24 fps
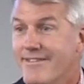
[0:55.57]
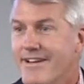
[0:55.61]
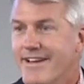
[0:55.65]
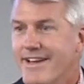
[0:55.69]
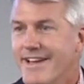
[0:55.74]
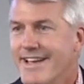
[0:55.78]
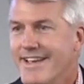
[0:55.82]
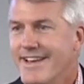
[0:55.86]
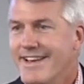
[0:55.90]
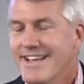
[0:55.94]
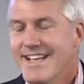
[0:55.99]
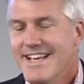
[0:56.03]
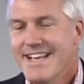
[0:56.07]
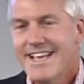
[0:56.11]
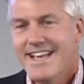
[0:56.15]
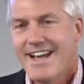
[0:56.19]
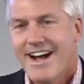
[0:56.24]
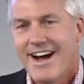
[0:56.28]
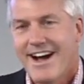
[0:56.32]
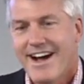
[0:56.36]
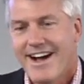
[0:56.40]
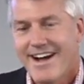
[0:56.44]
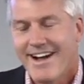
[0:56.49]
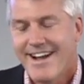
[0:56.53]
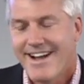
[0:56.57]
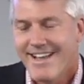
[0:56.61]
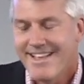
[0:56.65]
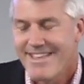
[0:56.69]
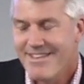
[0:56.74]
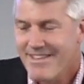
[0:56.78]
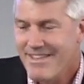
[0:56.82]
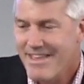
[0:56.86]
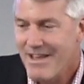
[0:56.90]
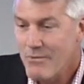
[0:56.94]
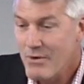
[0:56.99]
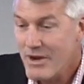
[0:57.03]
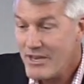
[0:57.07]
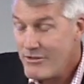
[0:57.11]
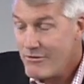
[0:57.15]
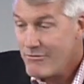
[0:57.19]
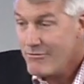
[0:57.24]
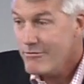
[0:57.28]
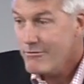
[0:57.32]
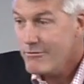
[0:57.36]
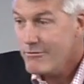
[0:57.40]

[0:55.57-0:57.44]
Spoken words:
right? When you